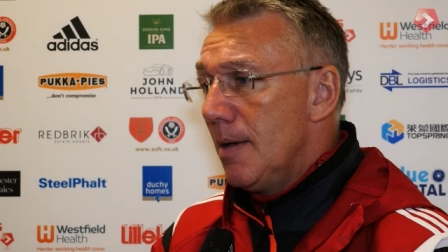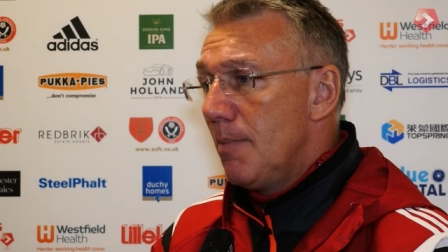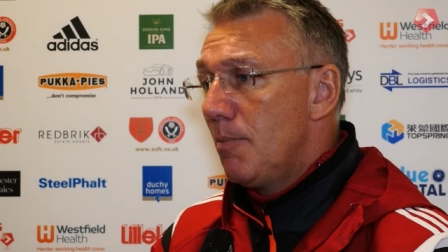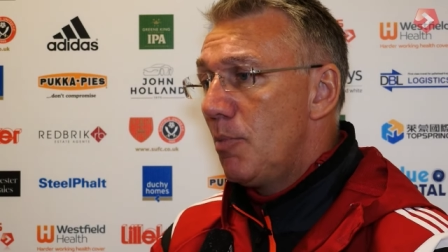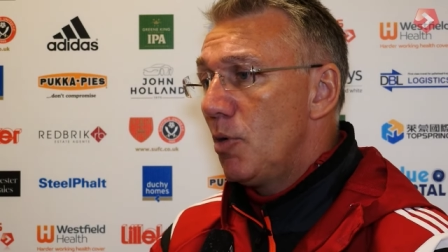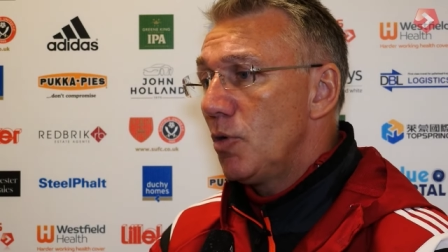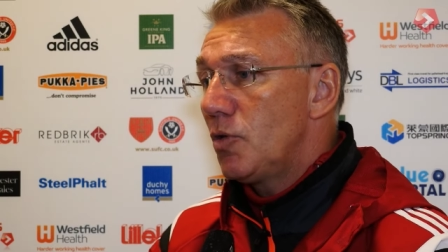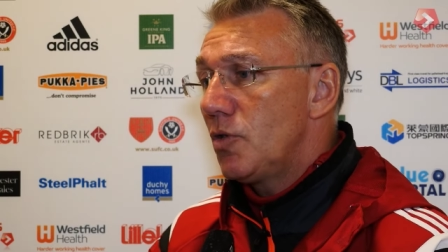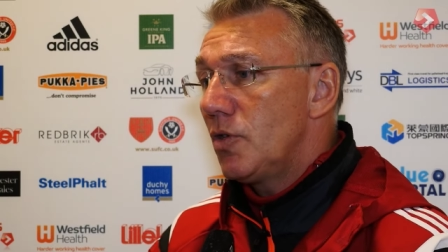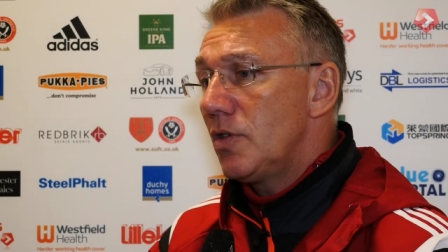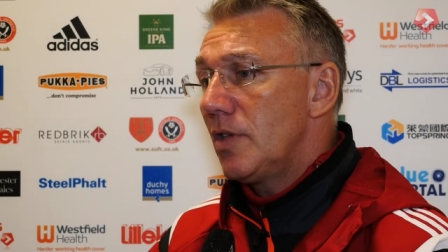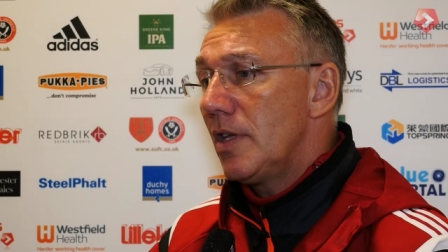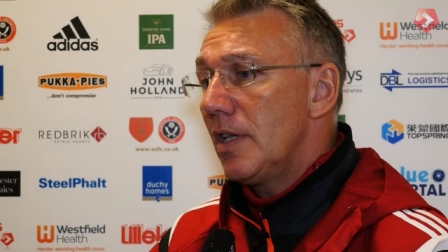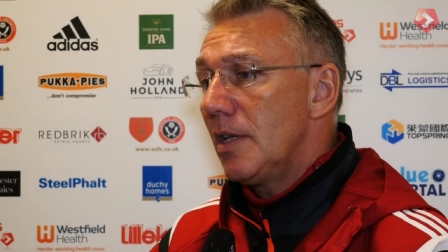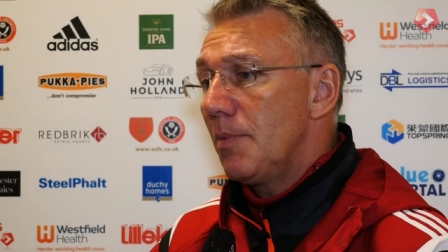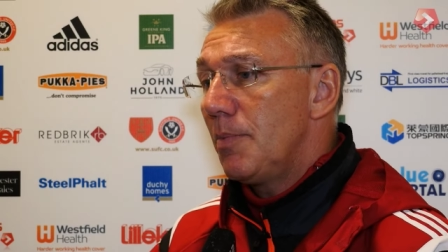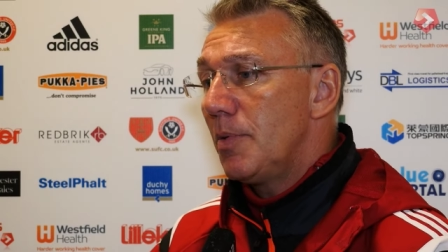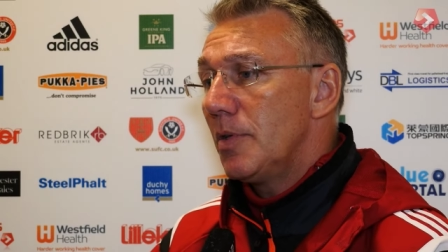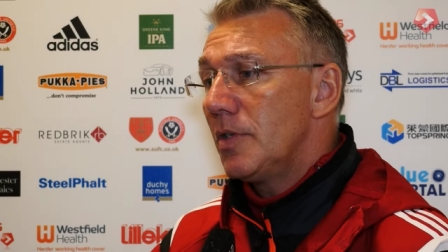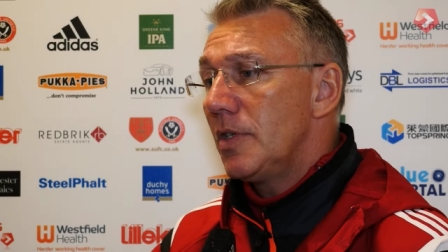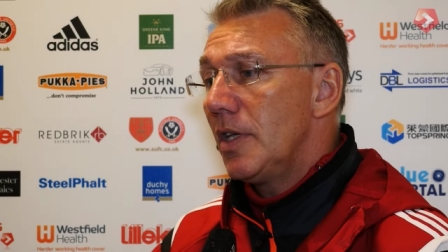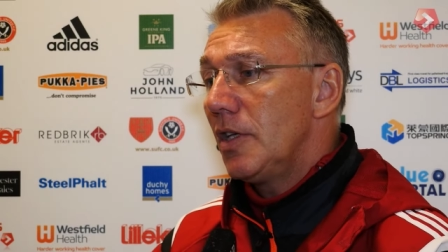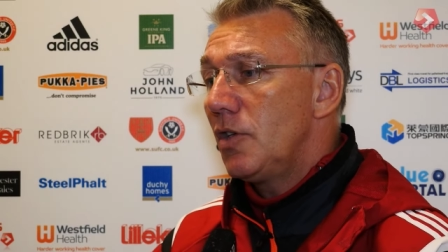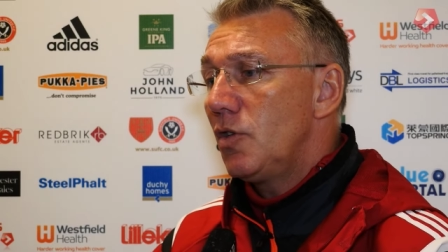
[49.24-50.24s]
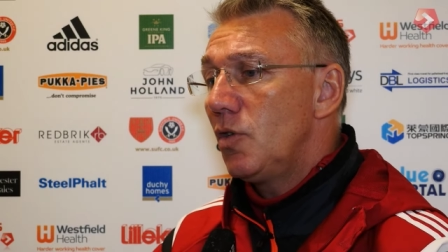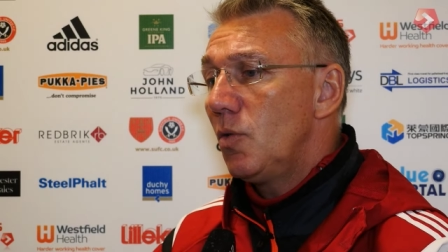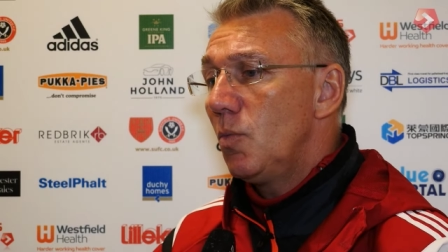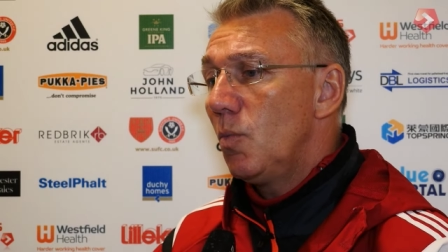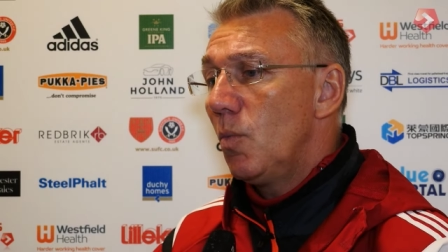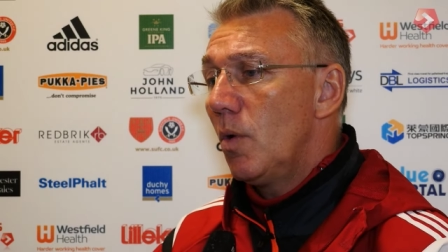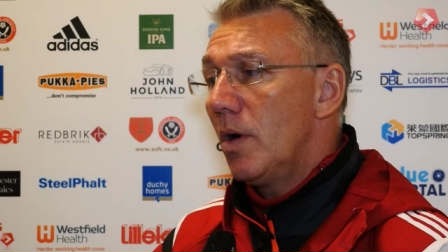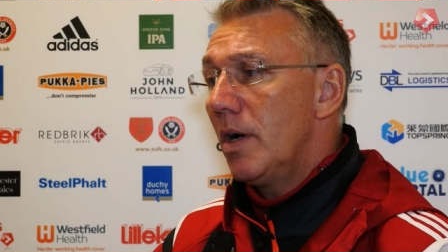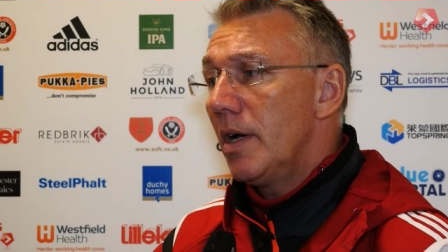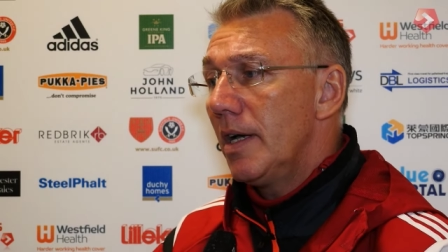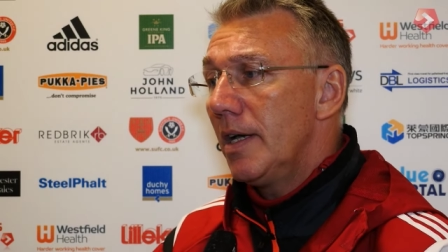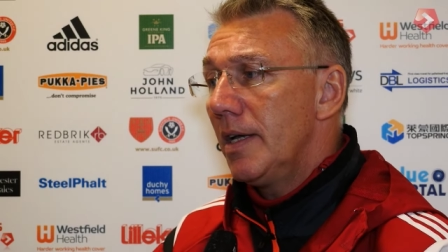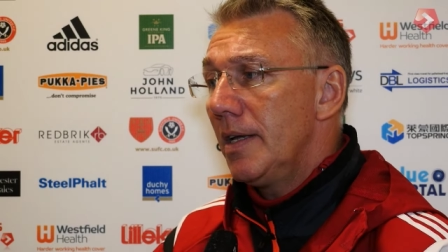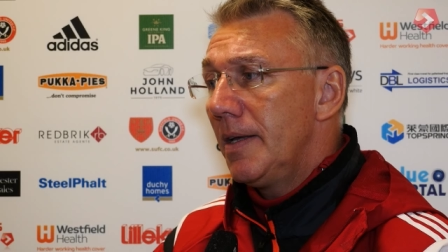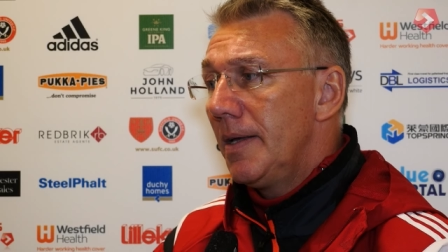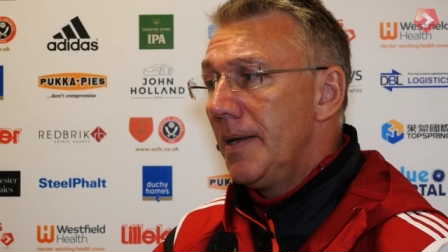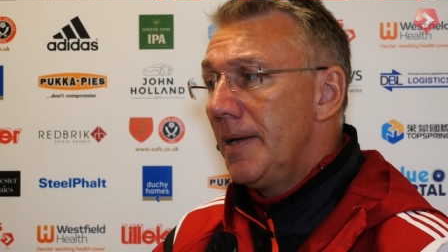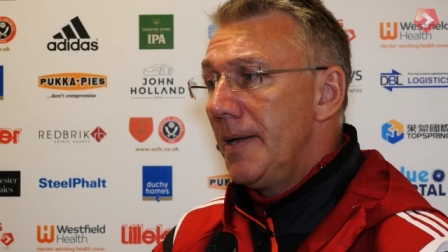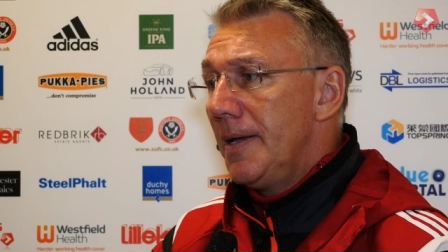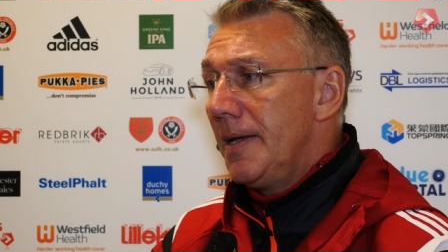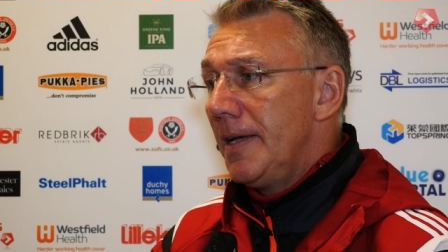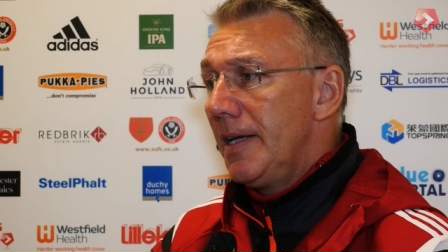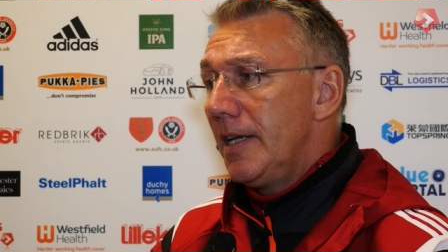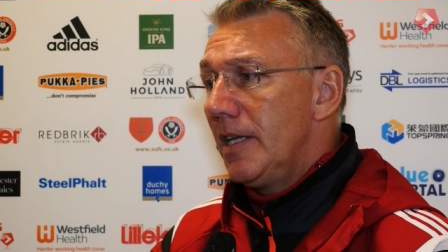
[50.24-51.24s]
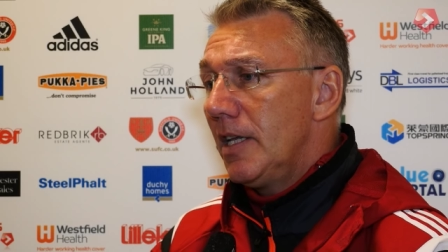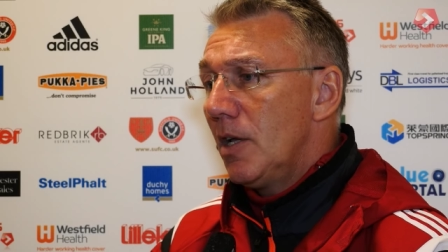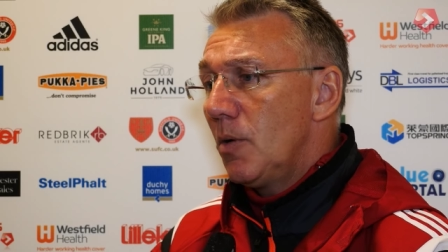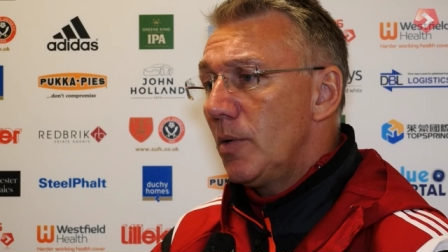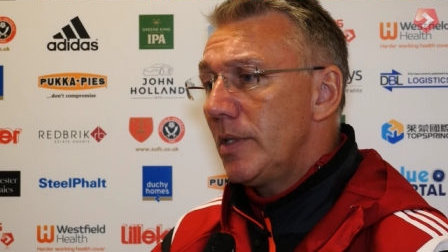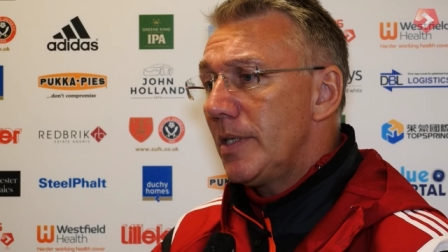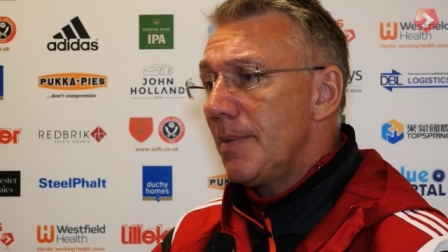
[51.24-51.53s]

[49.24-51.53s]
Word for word: puts us in a position where, you know,